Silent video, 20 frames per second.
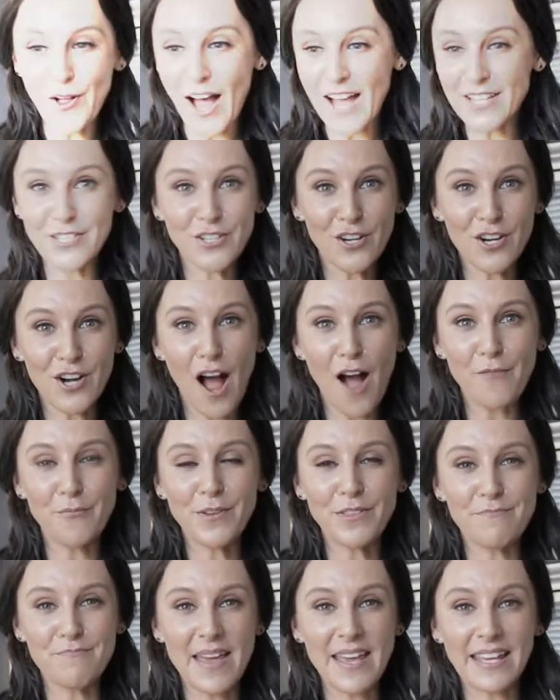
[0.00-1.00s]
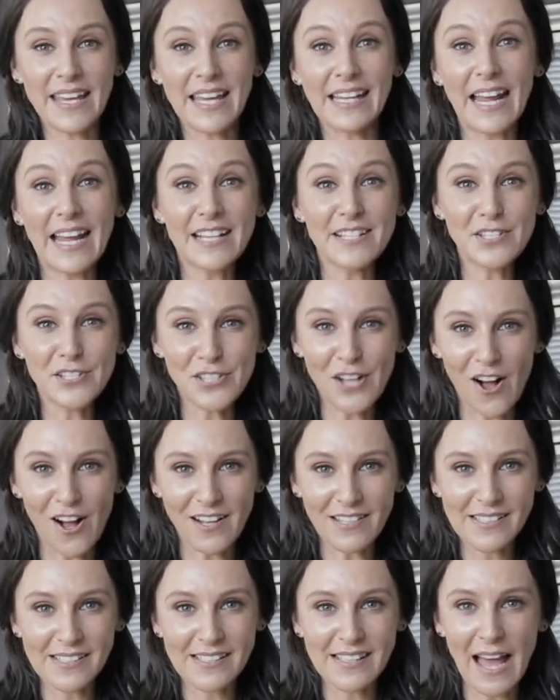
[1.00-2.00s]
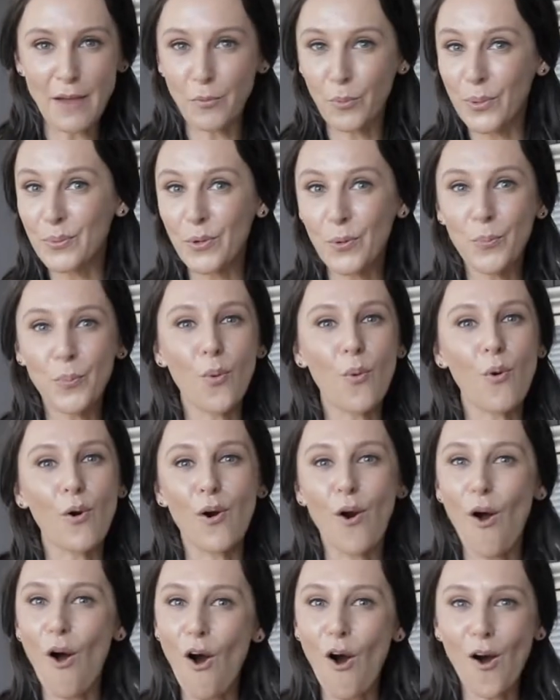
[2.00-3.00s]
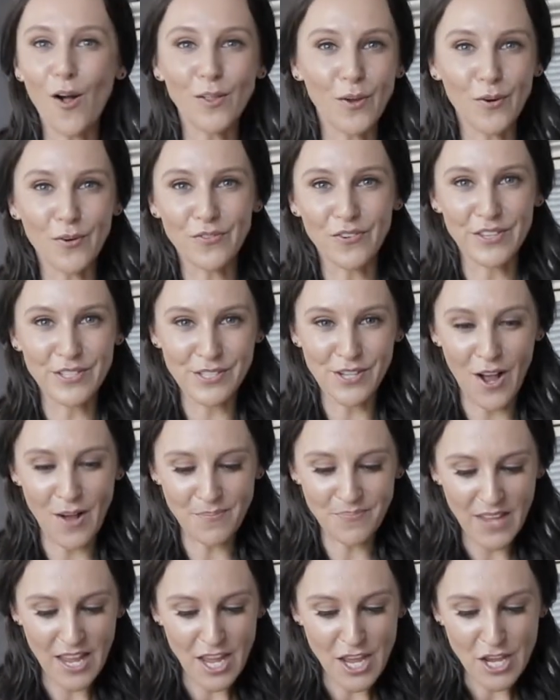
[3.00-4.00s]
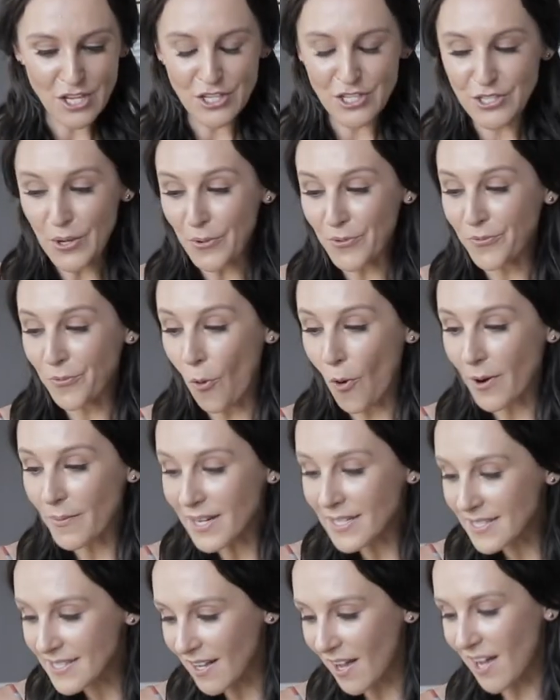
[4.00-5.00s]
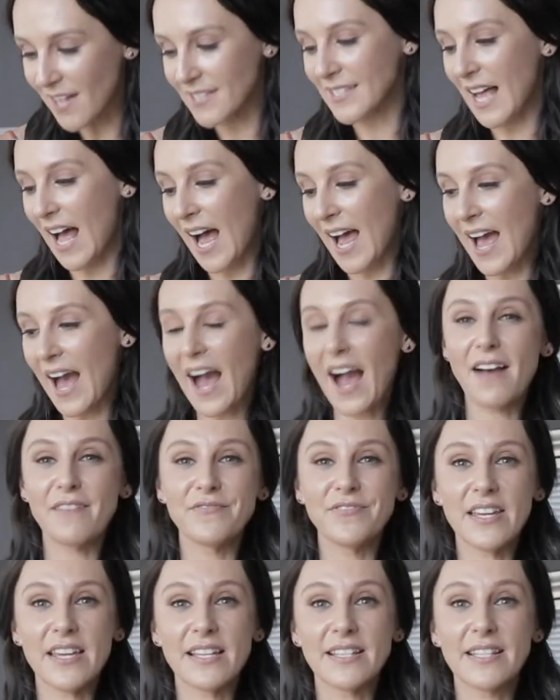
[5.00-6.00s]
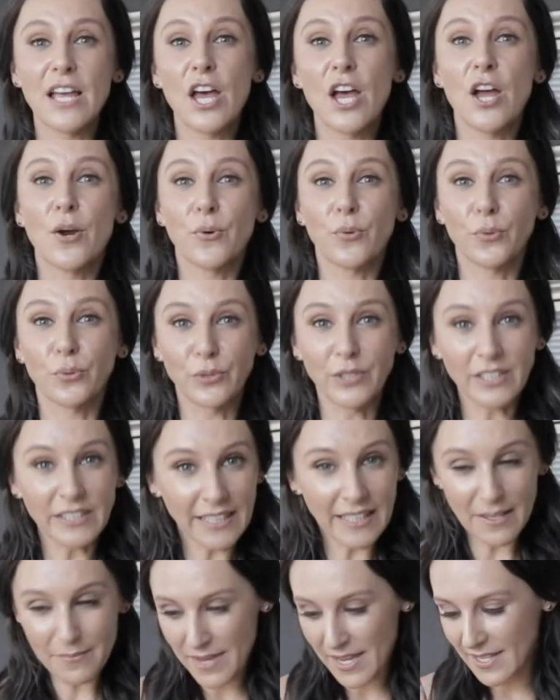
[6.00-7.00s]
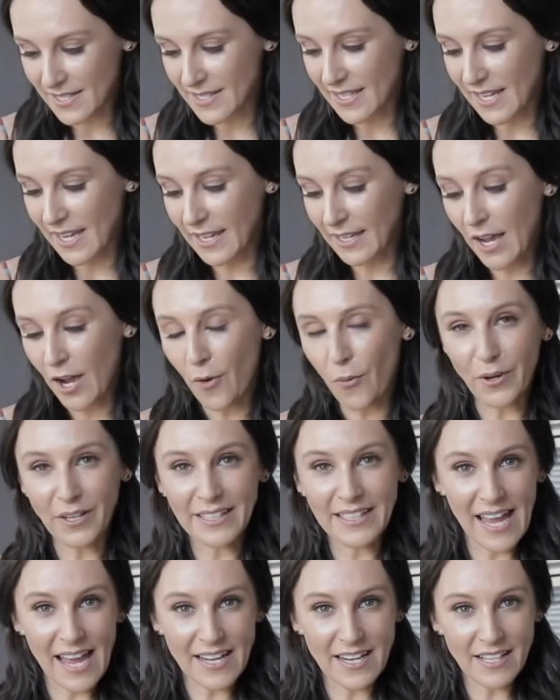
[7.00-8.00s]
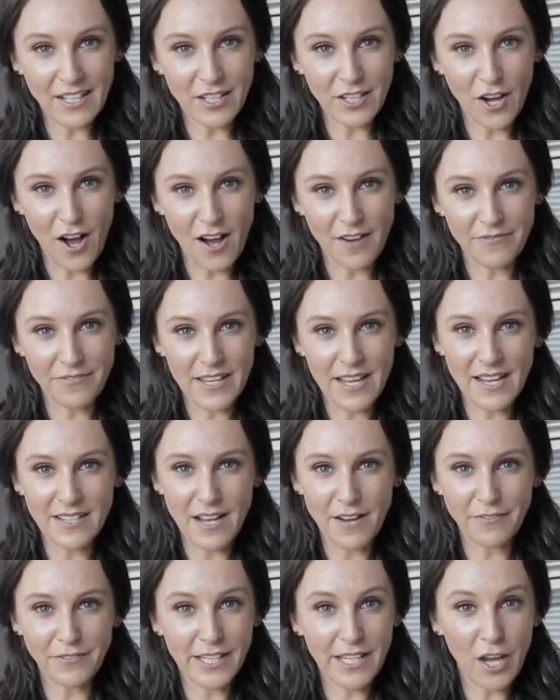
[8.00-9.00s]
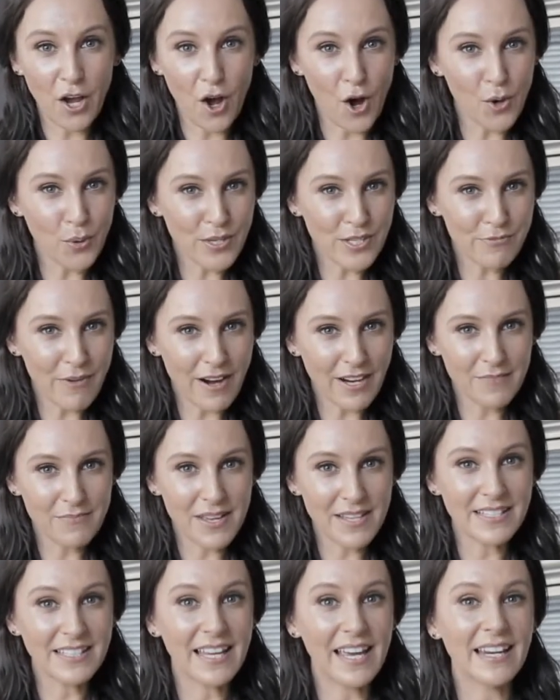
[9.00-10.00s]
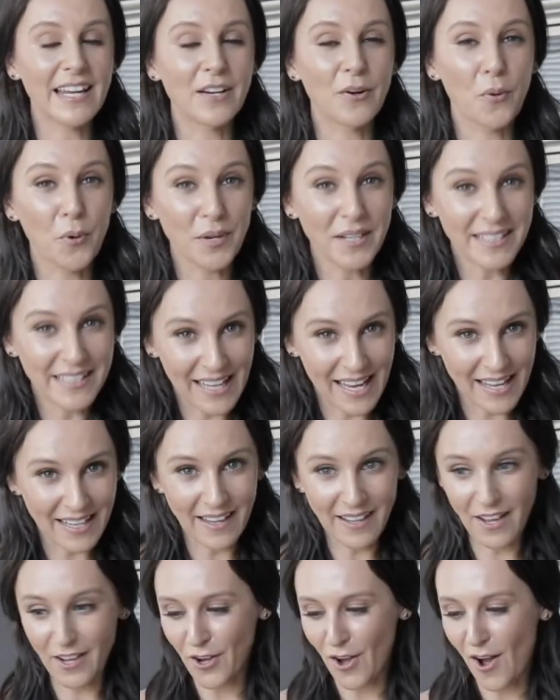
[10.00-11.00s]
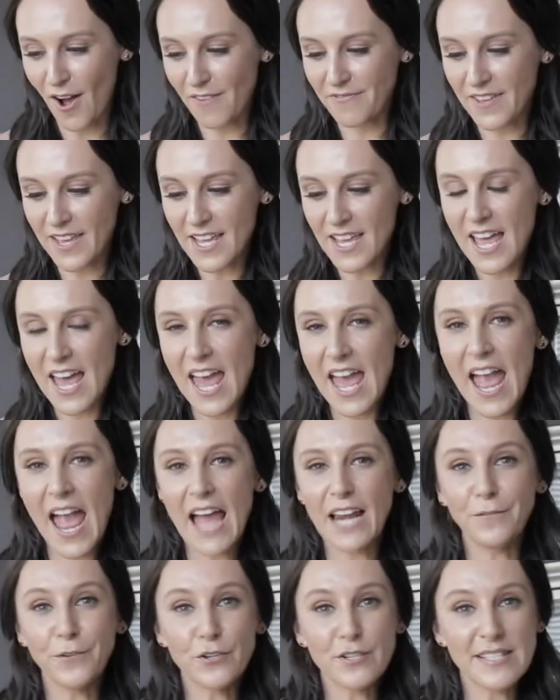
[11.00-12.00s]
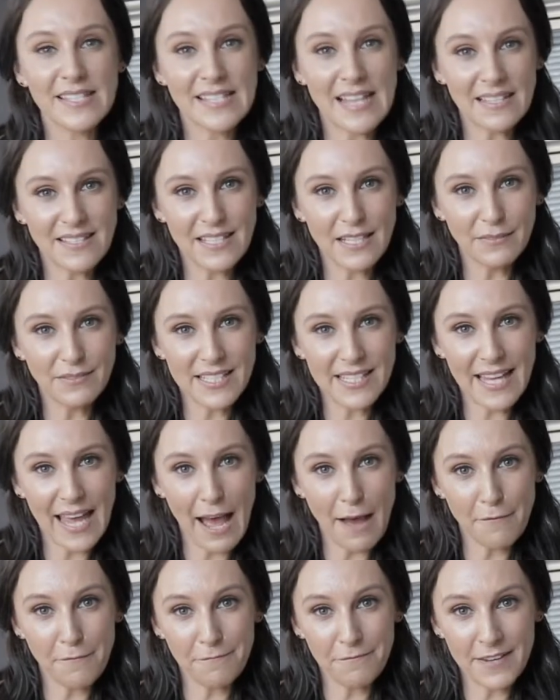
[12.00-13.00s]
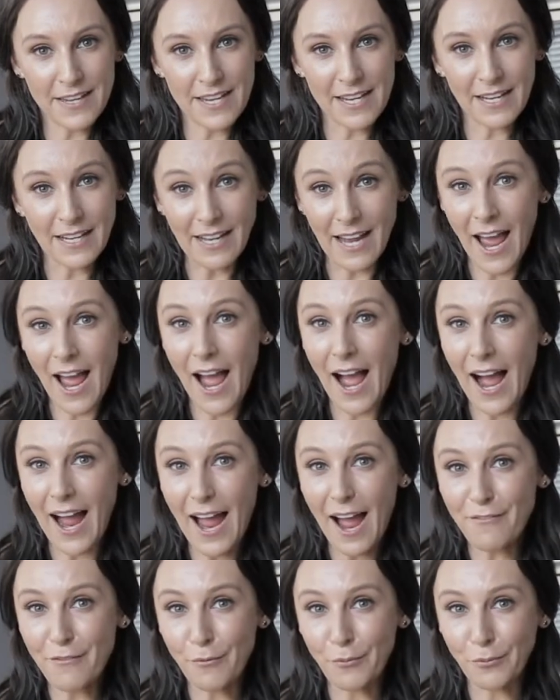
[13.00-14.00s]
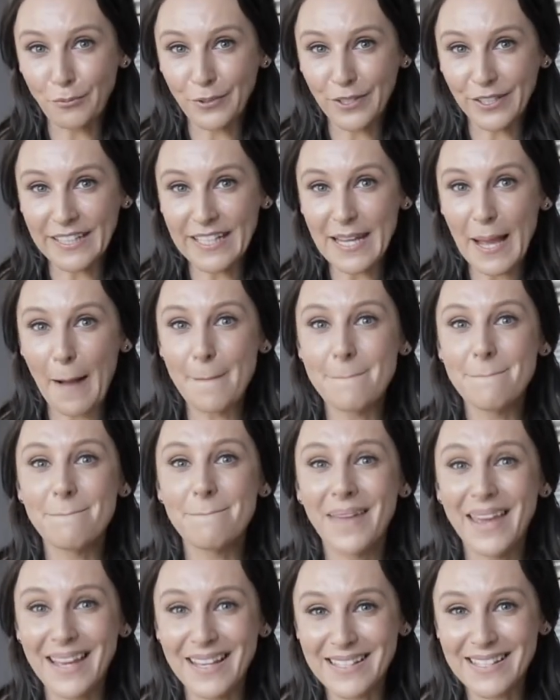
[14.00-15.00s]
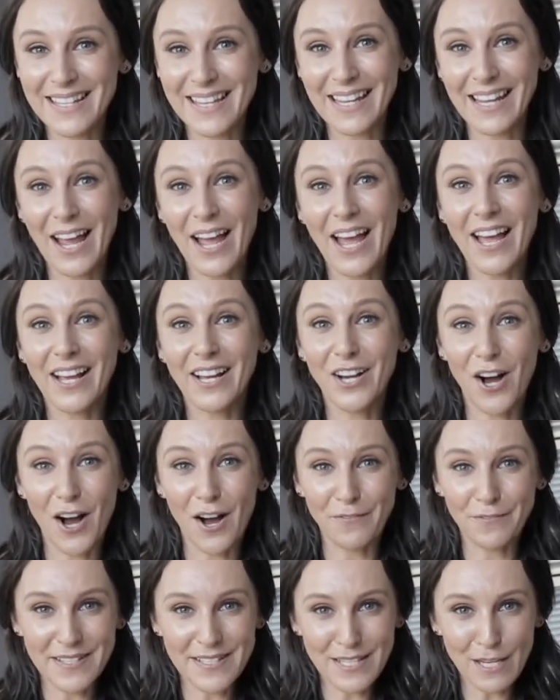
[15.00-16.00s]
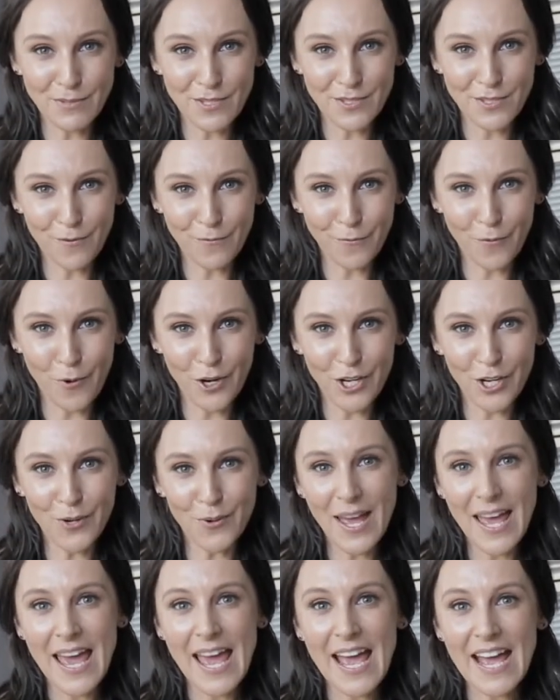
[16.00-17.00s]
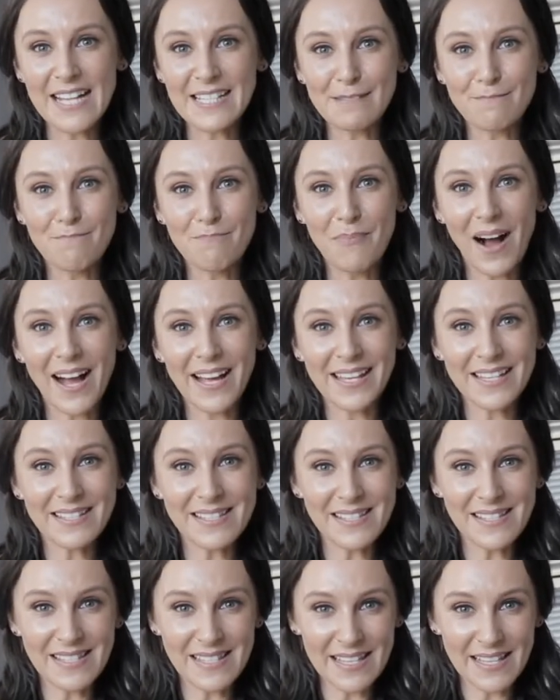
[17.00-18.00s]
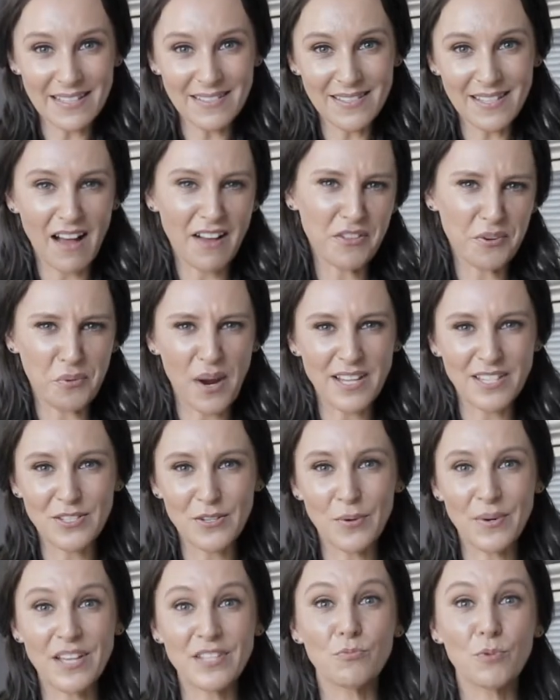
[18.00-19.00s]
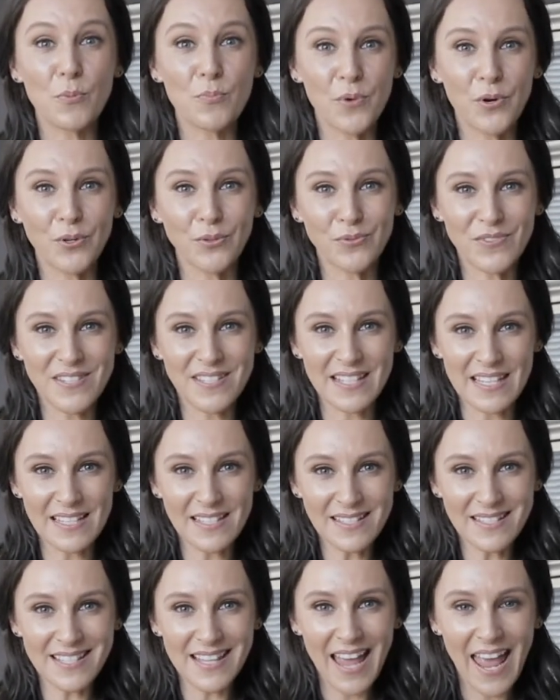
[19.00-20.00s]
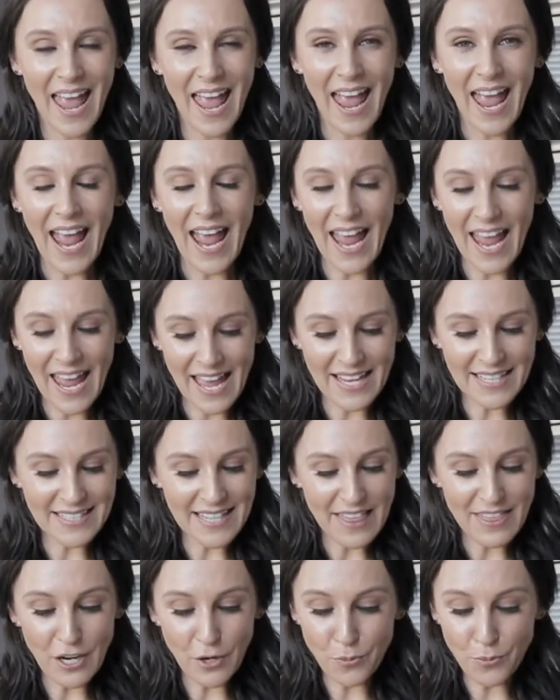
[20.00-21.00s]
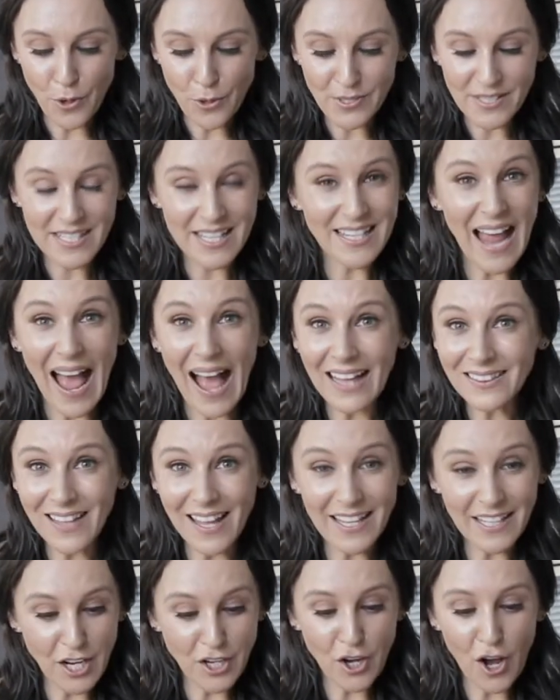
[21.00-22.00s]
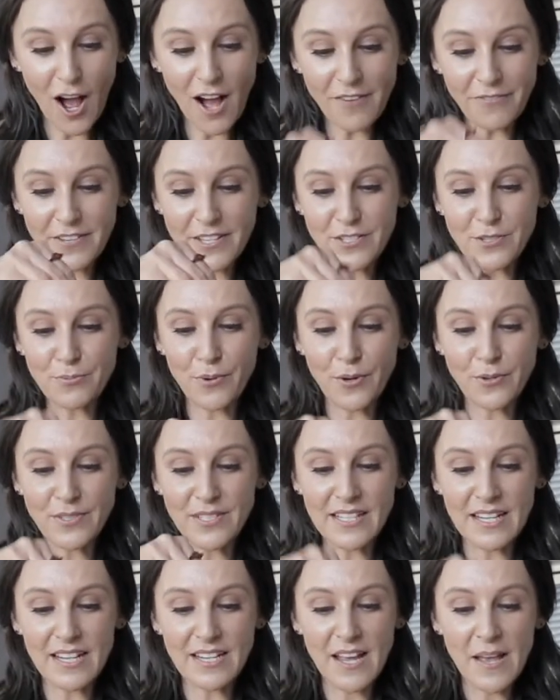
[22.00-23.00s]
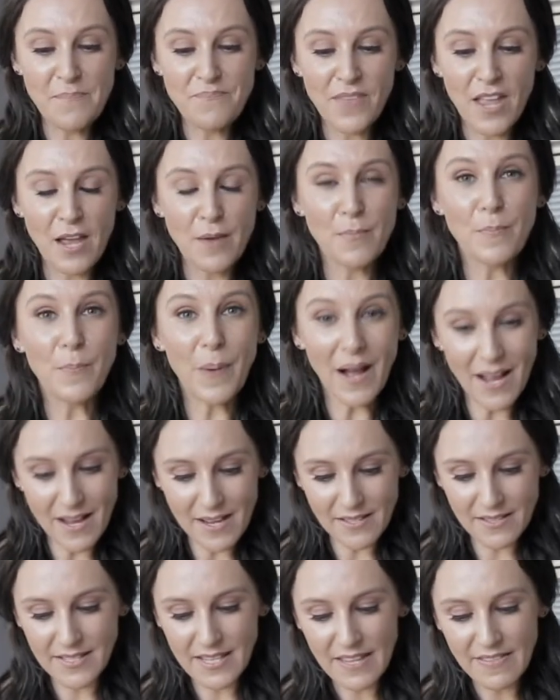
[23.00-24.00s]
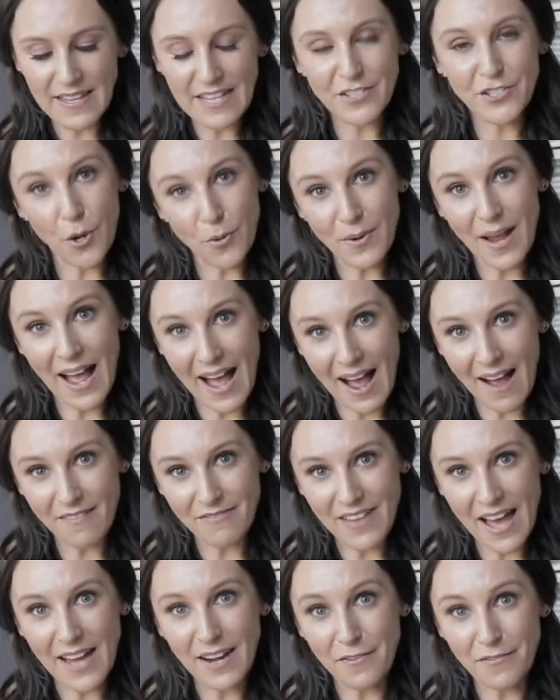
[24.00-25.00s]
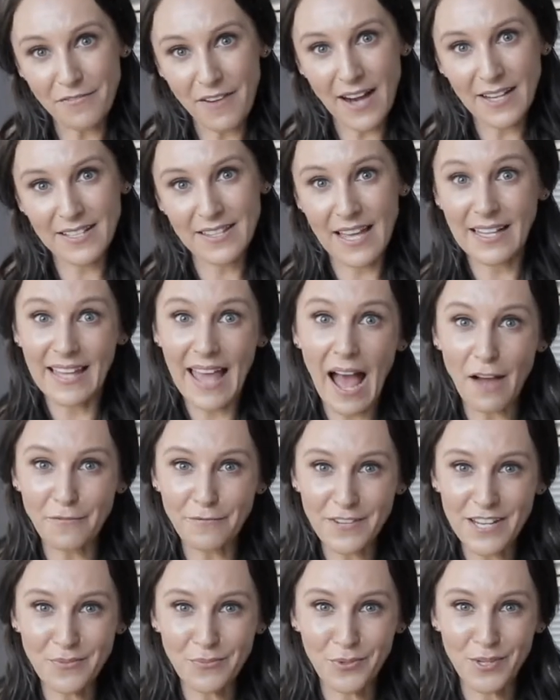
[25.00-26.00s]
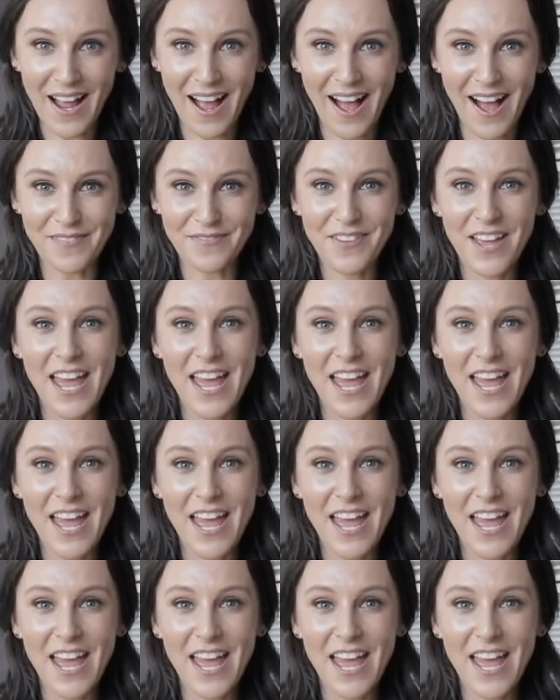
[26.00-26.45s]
I start off with making a sauce that we will pour all over the top. So for my sauce, I have this really amazing organic coffee. I definitely always recommend getting organic coffee. And if you're sensitive to caffeine, I have a really amazing coffee substitute for you. It's Mayan seeds, otherwise known as Ramon seeds. And they're roasted like coffee's roasted, but they don't have that effect that caffeine would have.